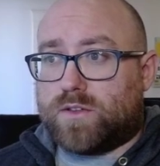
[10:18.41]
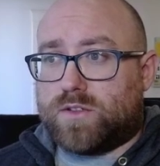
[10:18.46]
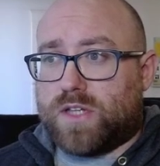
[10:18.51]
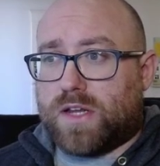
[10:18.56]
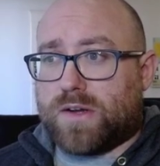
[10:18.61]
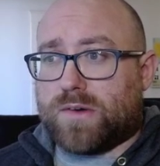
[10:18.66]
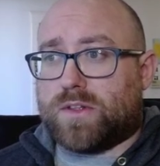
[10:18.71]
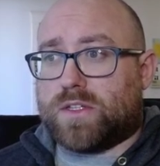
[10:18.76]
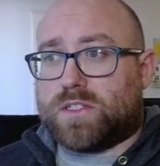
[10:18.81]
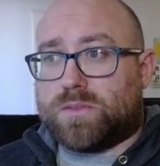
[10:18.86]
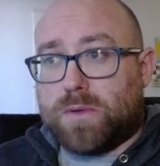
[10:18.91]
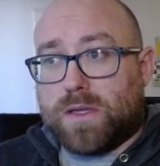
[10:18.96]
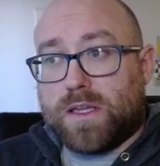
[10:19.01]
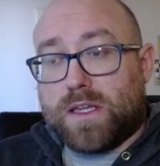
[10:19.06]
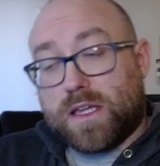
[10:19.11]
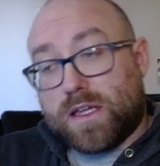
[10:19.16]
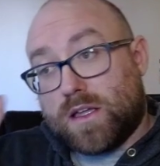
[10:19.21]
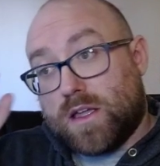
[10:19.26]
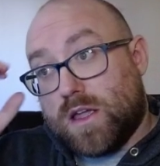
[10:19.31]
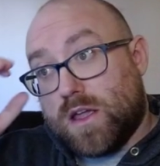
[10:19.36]
Generally
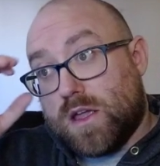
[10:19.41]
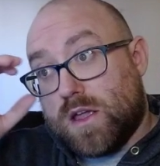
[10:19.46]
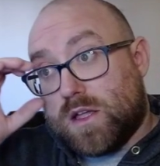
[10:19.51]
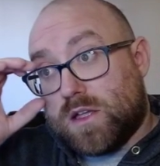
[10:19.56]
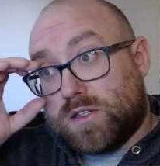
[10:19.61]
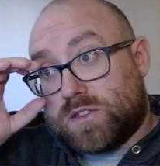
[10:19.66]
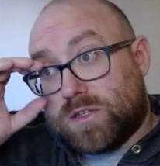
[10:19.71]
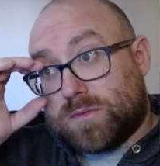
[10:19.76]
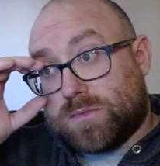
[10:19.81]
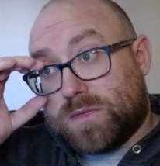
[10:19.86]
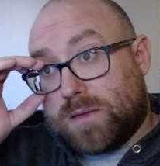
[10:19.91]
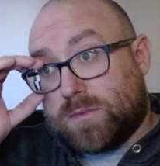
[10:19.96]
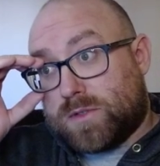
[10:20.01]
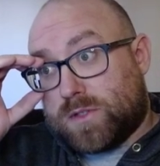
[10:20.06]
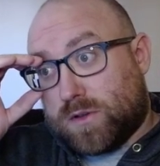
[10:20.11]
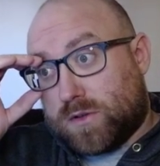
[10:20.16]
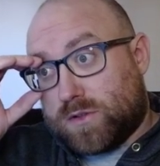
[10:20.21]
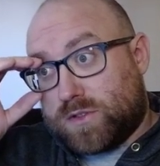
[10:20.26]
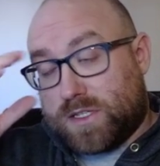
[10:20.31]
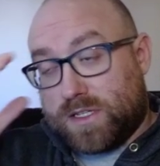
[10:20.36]
speaking, sometimes
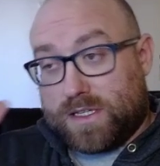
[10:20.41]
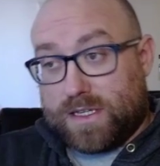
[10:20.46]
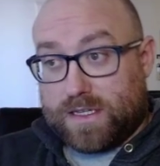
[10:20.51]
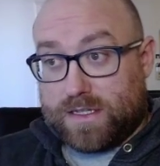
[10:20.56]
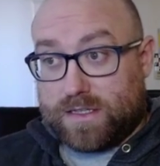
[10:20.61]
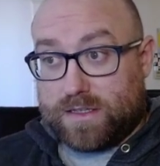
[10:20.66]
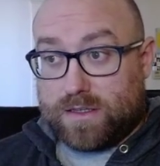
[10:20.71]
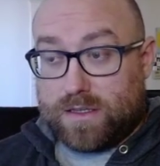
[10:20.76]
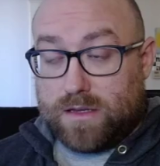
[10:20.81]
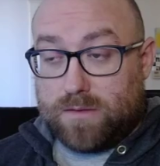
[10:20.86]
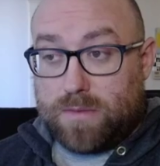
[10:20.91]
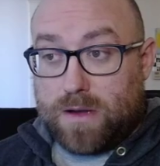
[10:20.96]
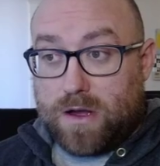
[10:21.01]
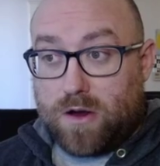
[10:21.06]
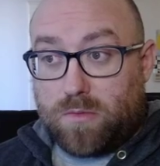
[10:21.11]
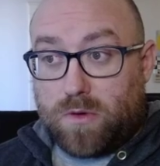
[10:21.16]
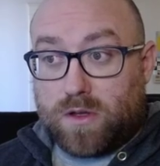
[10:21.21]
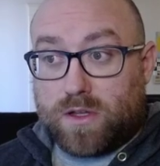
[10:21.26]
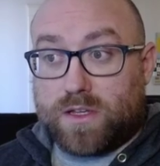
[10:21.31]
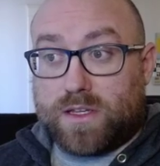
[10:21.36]
the
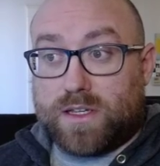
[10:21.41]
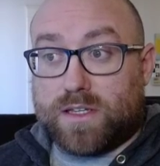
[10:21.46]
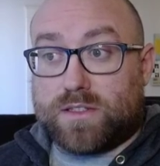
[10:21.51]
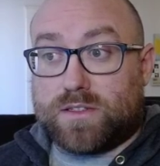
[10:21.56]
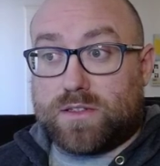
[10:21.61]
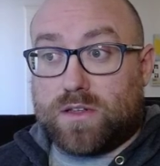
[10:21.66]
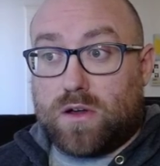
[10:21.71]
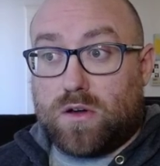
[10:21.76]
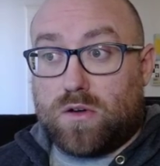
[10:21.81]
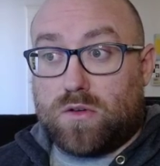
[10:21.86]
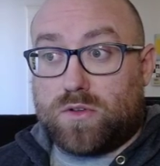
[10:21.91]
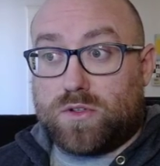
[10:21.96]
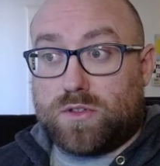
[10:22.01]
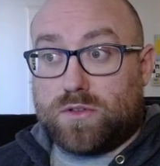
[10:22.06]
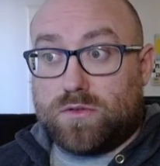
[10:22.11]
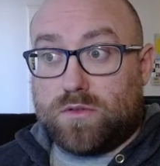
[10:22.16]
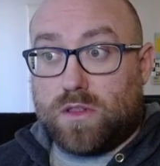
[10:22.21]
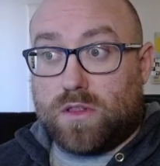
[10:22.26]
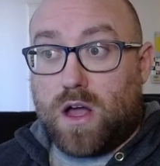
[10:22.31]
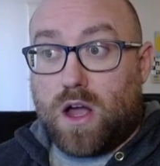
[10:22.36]
Powerball could get so
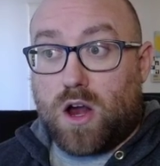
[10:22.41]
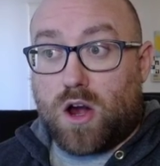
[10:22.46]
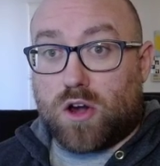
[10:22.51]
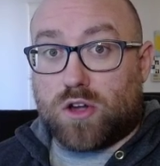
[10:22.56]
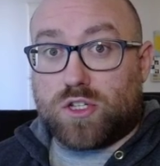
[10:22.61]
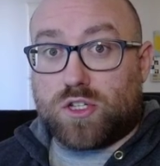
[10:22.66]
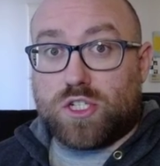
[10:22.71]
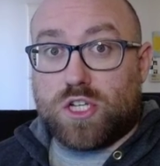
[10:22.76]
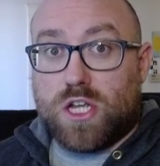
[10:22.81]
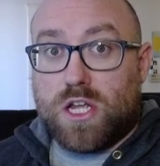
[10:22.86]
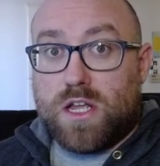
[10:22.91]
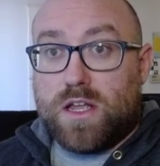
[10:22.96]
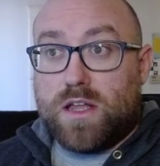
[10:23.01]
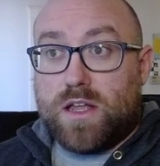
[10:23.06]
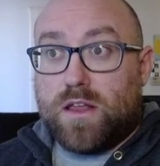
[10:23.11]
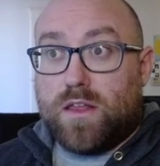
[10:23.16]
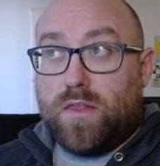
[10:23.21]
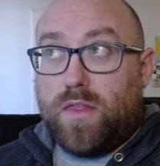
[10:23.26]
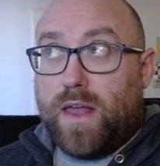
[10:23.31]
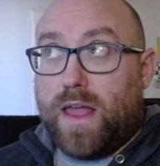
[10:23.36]
large
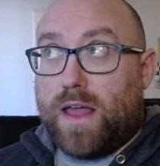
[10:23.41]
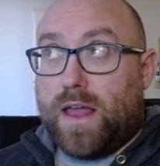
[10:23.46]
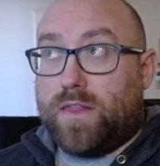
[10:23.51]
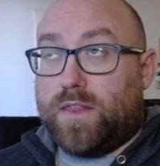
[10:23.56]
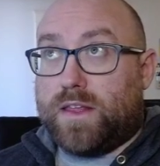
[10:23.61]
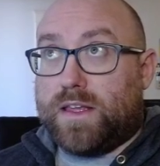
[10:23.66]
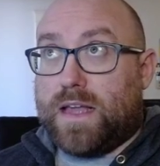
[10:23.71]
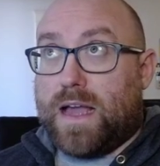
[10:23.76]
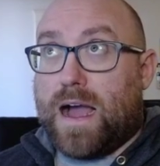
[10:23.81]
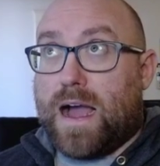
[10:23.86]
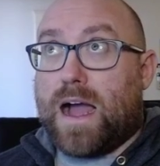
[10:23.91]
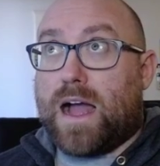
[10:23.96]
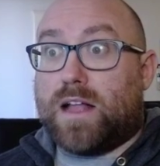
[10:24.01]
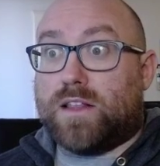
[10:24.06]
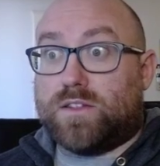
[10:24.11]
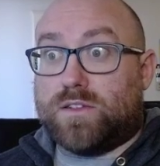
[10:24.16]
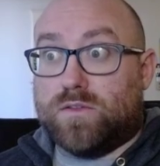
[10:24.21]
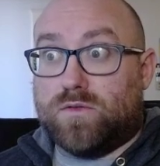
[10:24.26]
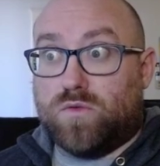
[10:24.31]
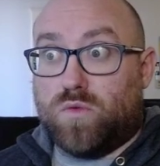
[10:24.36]
that the
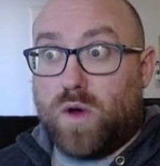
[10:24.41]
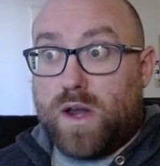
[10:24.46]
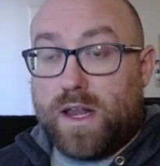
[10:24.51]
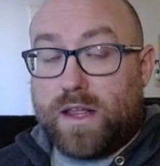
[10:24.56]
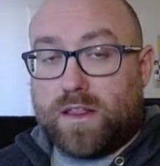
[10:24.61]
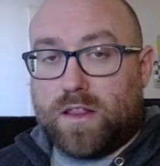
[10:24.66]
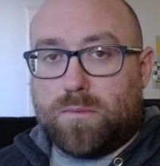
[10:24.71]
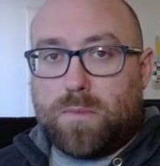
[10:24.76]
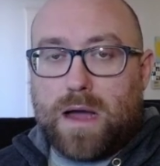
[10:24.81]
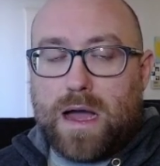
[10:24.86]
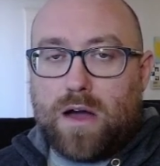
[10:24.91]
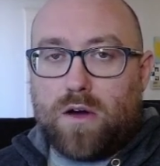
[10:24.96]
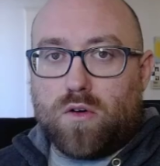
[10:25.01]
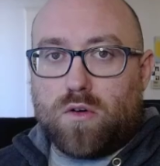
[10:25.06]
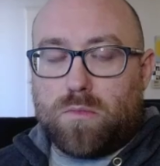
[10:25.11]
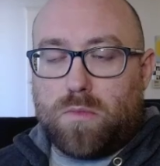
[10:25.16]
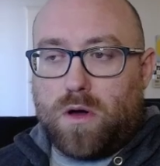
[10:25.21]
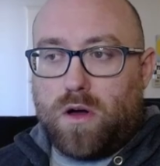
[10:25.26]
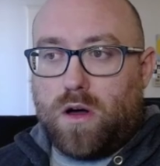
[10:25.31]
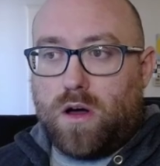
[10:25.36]
odds of winning the
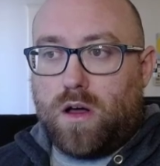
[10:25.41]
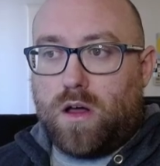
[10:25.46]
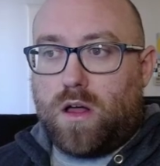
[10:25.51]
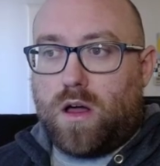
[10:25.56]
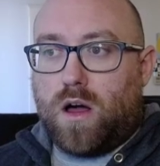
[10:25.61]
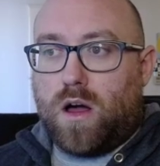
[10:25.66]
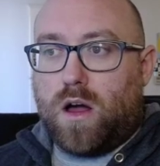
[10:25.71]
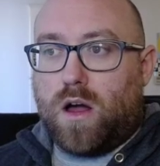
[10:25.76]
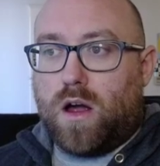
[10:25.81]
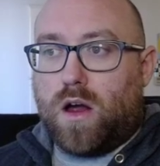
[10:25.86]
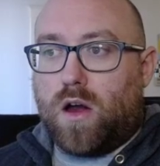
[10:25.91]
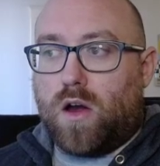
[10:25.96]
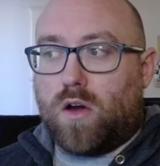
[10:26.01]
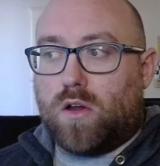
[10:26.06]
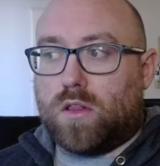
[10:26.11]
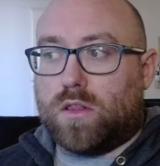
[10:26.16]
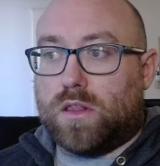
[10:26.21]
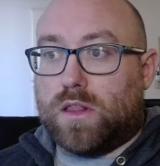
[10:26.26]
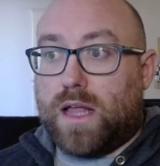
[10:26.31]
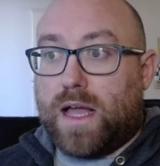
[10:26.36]
Powerball are
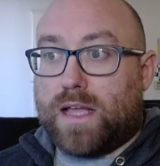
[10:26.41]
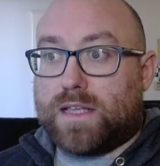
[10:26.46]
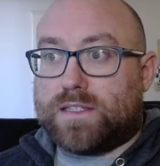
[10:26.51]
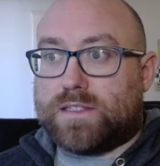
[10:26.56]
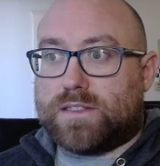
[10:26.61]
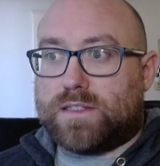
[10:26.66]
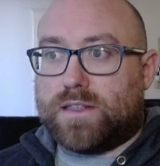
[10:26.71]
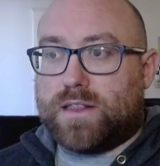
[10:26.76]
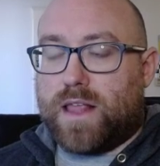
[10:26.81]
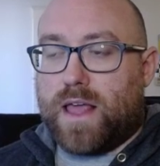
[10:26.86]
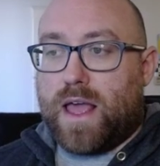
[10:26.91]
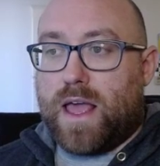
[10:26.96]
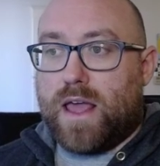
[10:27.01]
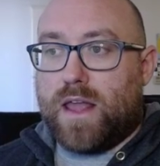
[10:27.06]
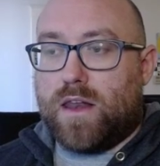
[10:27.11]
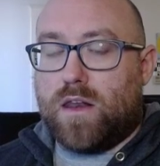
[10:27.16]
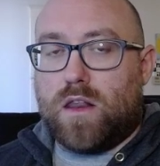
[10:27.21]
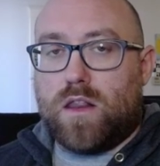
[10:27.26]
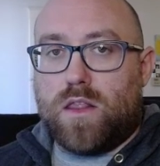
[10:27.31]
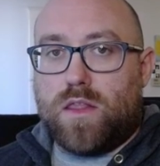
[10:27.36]
less
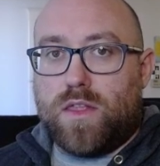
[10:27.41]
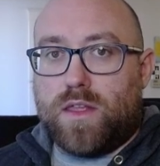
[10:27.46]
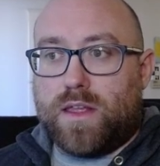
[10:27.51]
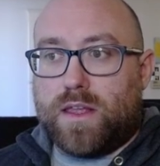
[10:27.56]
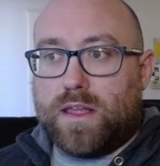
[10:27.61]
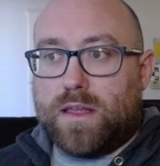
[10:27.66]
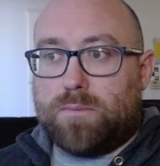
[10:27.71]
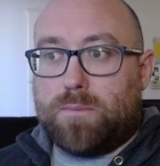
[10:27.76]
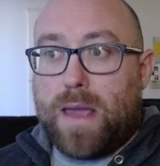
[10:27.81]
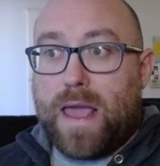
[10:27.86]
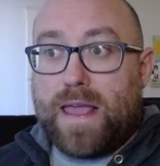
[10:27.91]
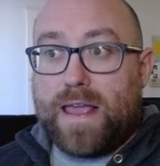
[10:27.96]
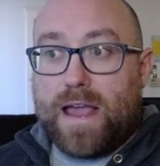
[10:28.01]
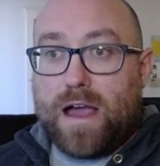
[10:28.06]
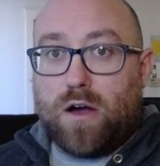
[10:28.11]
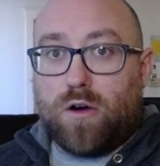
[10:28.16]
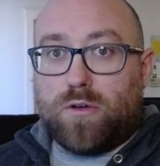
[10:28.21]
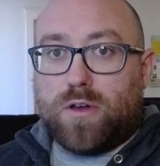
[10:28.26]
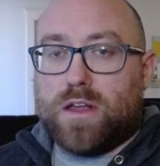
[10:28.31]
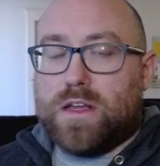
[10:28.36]
than the
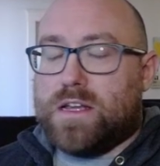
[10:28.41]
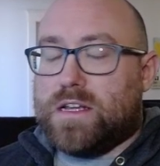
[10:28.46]
payout.